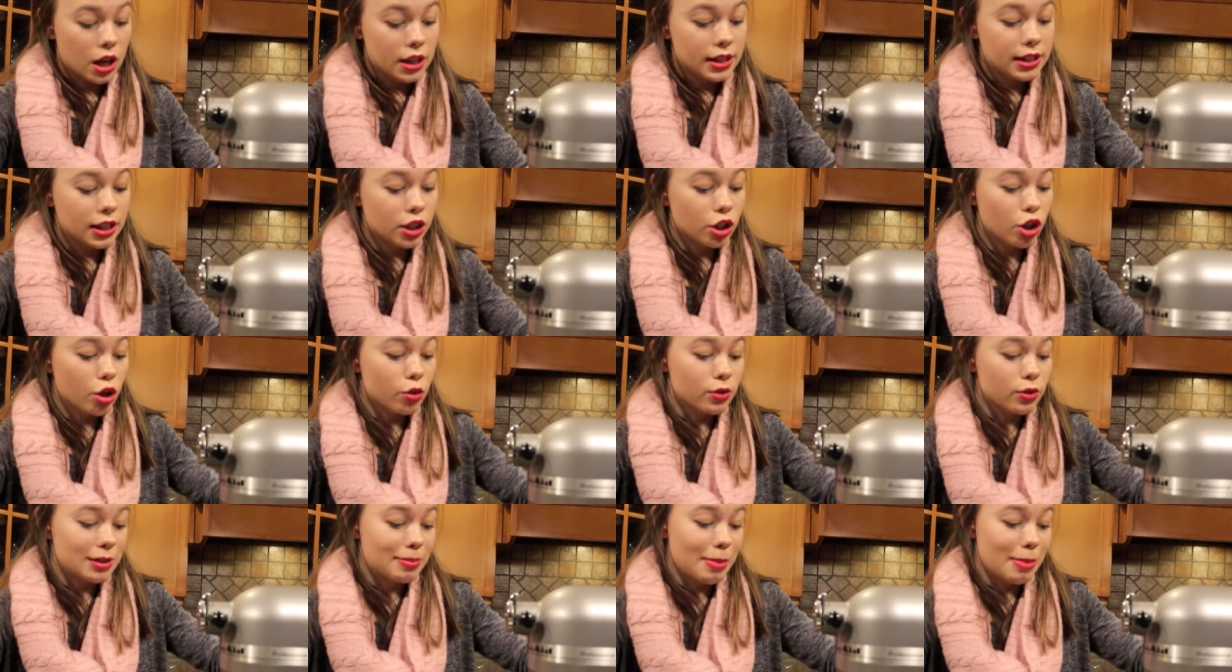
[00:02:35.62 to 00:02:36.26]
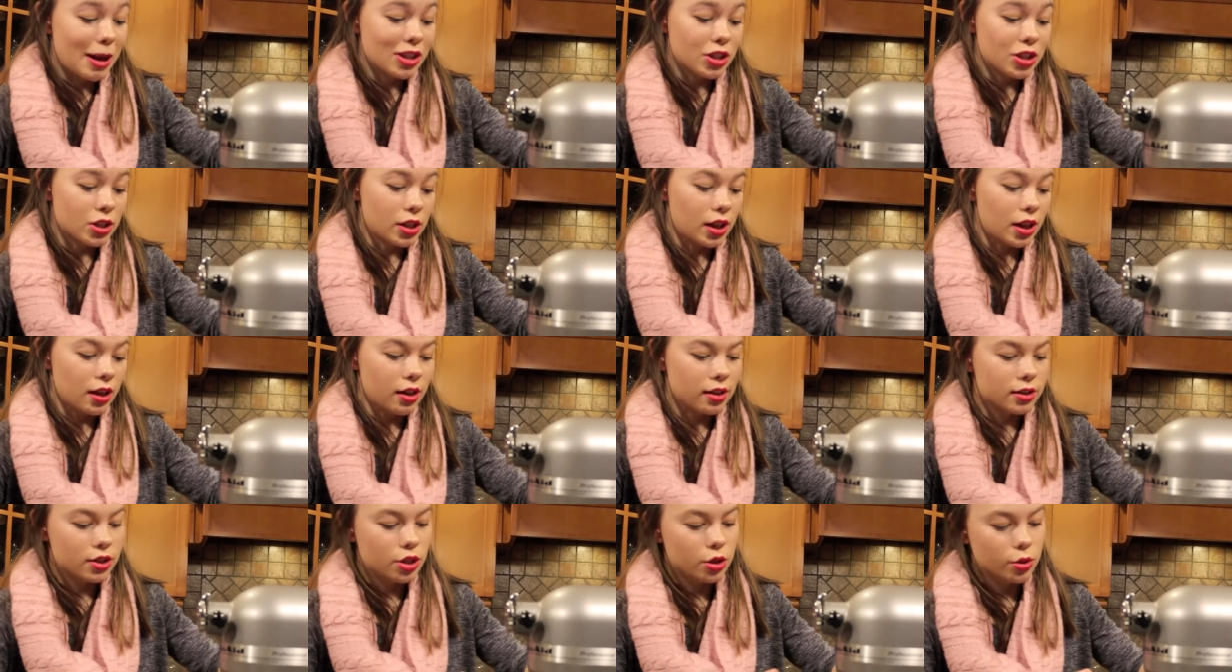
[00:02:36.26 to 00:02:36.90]
silicone
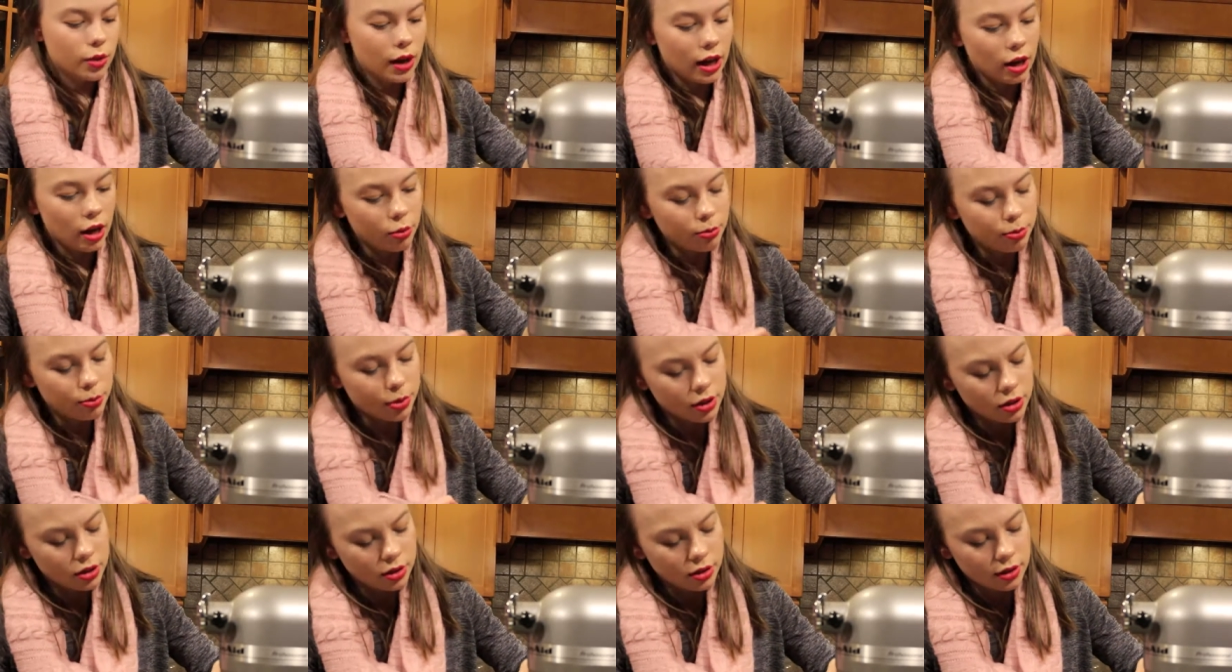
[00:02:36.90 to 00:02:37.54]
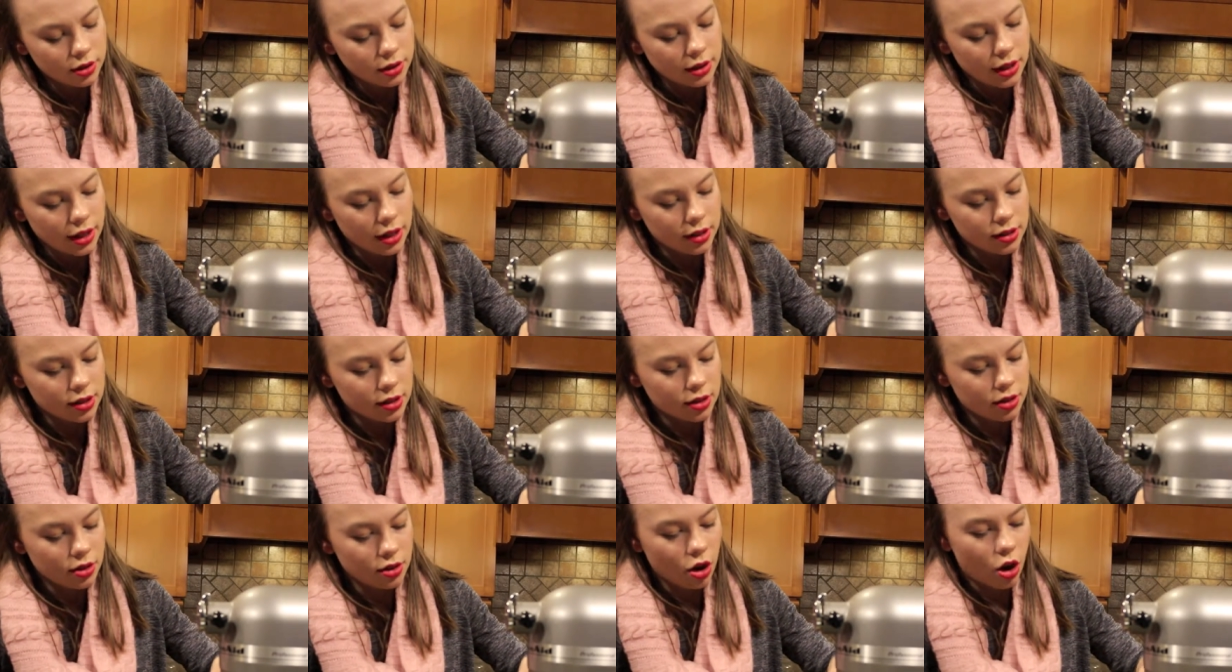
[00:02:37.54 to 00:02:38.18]
spatula to help
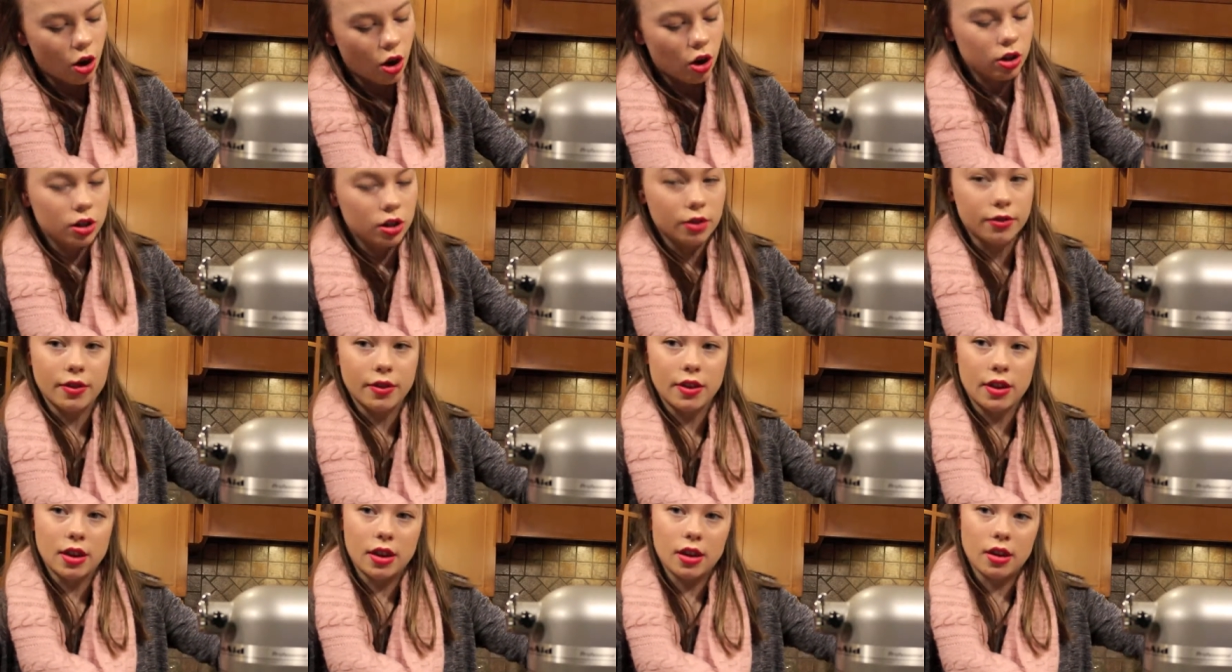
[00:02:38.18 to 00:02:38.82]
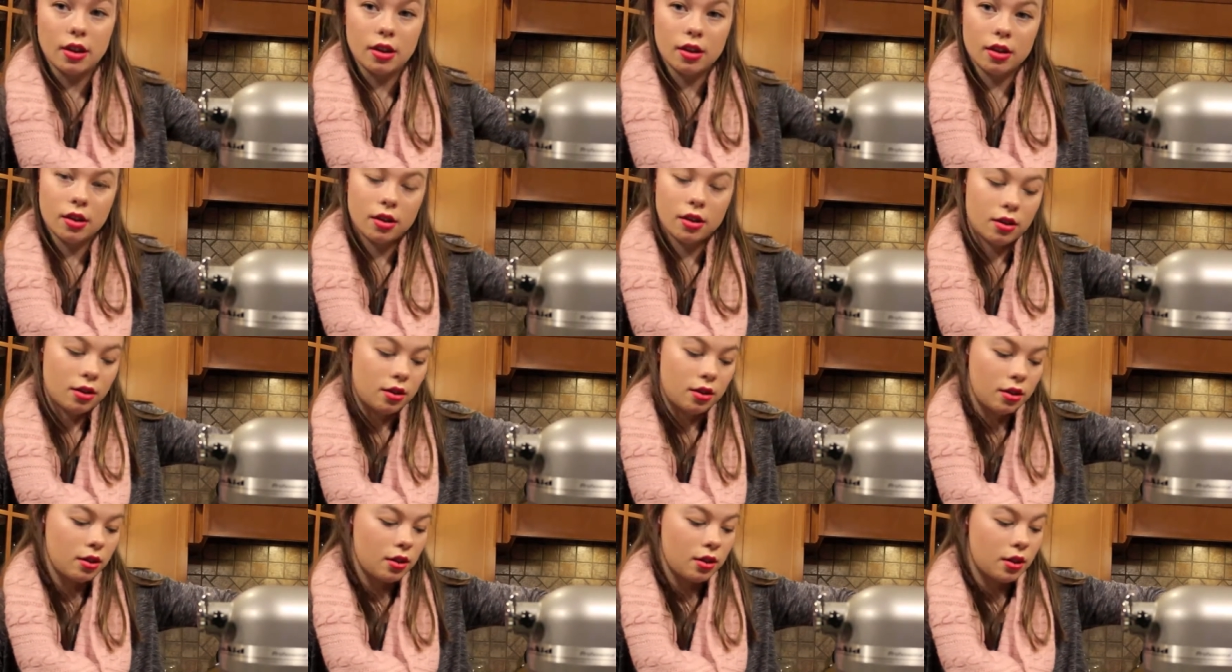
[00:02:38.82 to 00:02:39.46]
get all of
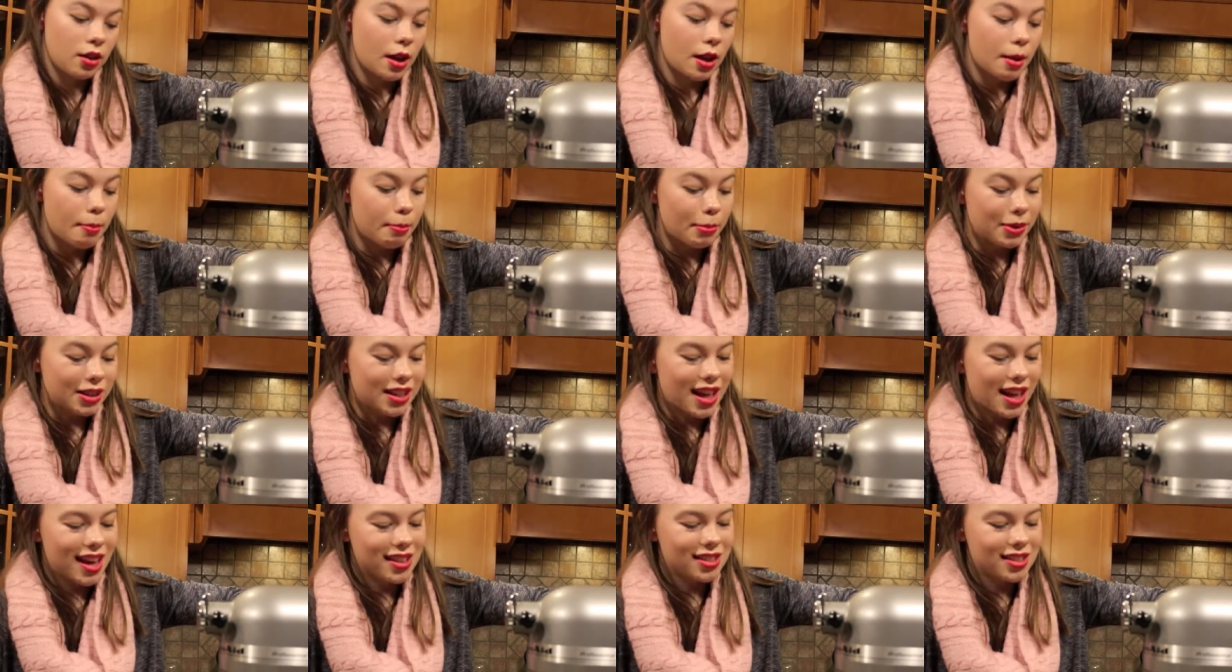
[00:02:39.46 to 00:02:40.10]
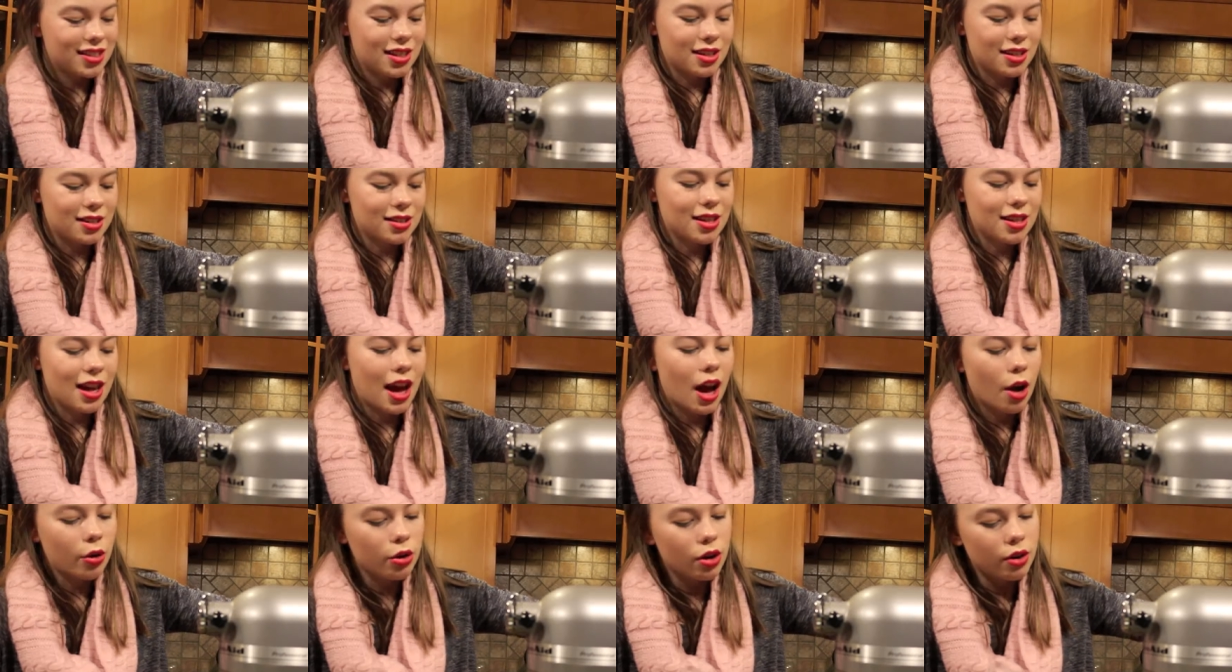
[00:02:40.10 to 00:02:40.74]
the molasses
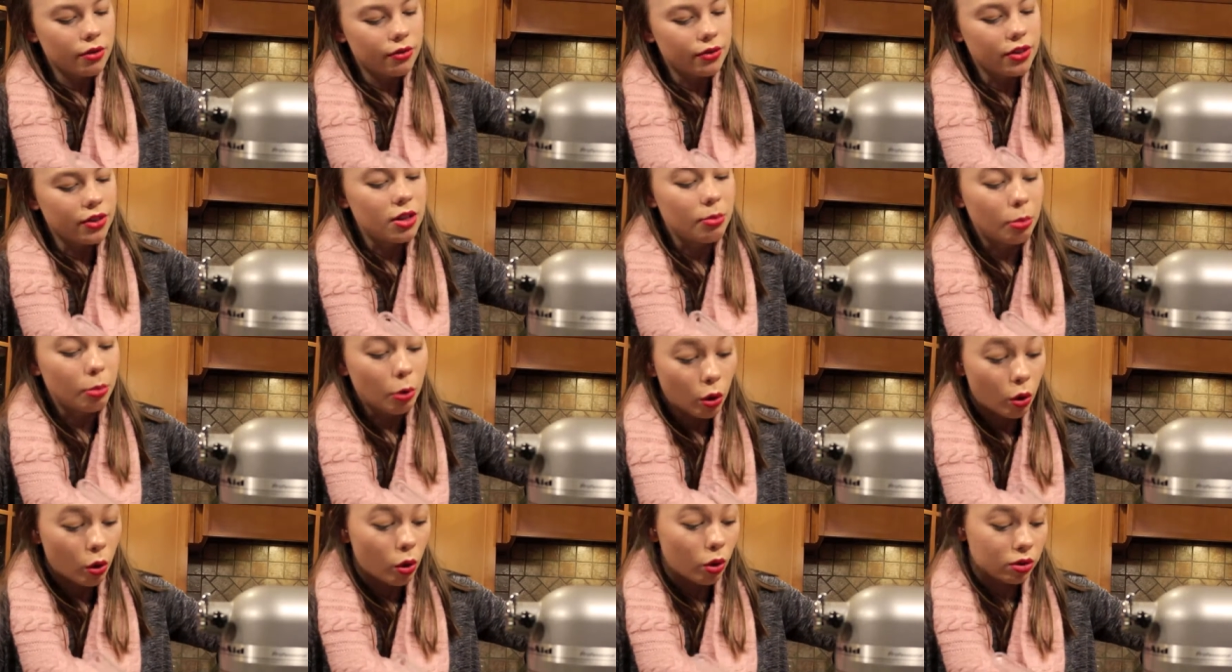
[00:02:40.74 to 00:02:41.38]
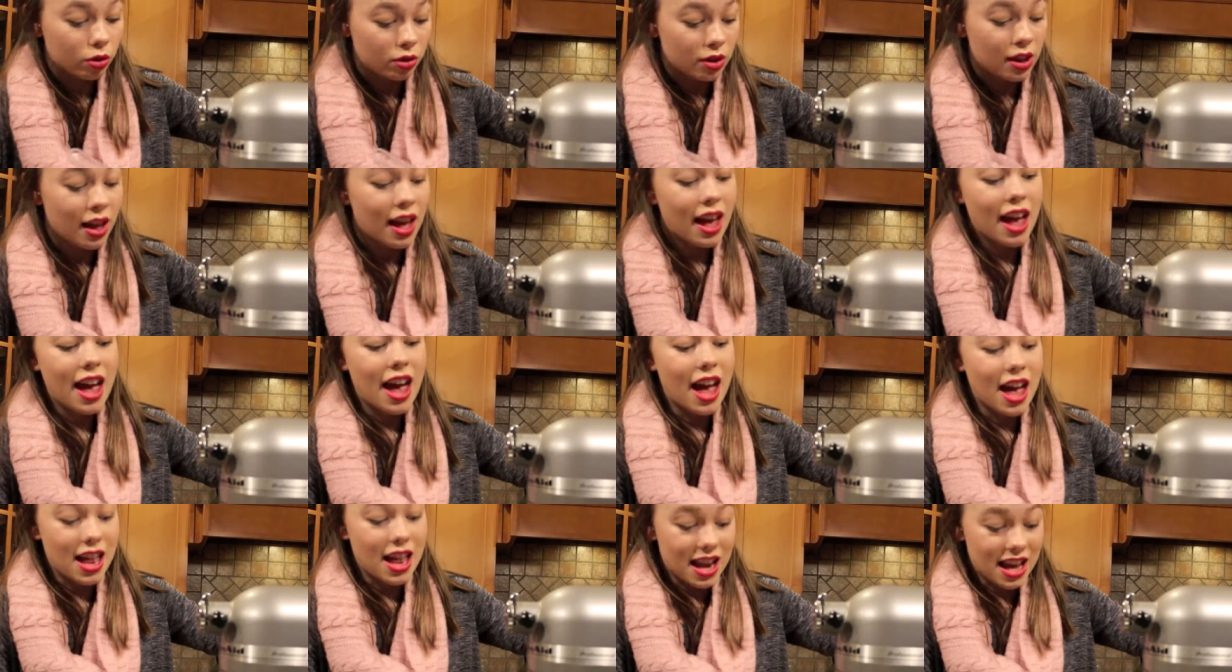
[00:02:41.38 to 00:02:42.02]
out of the bowl
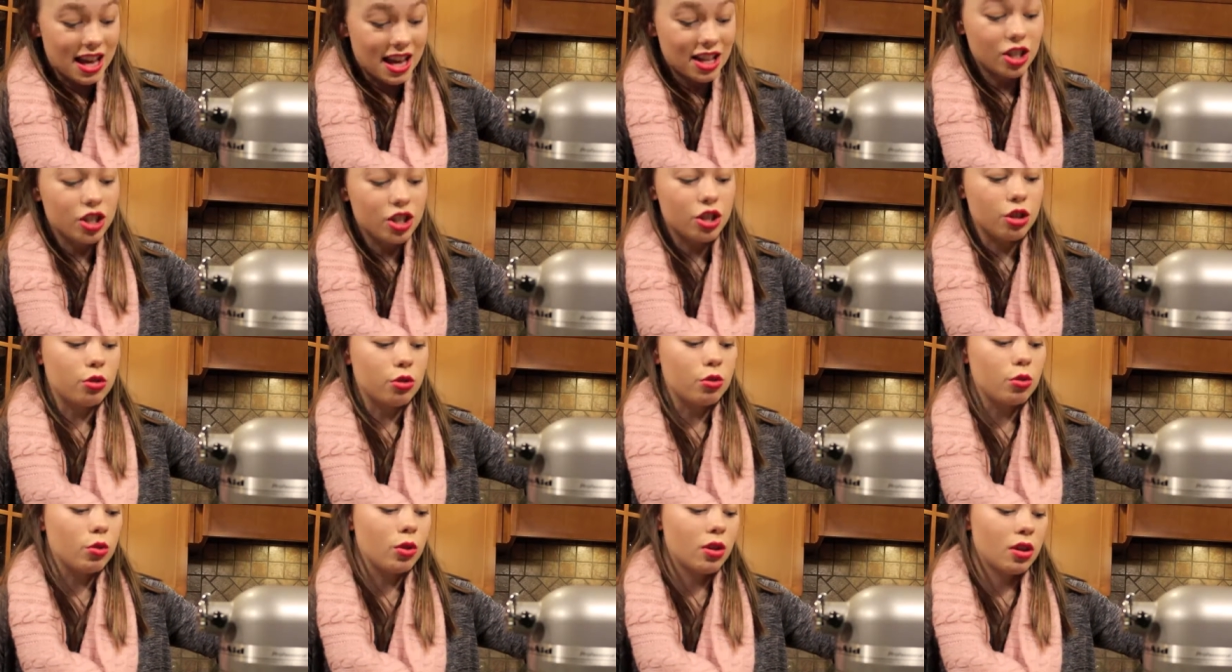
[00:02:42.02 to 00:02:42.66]
and into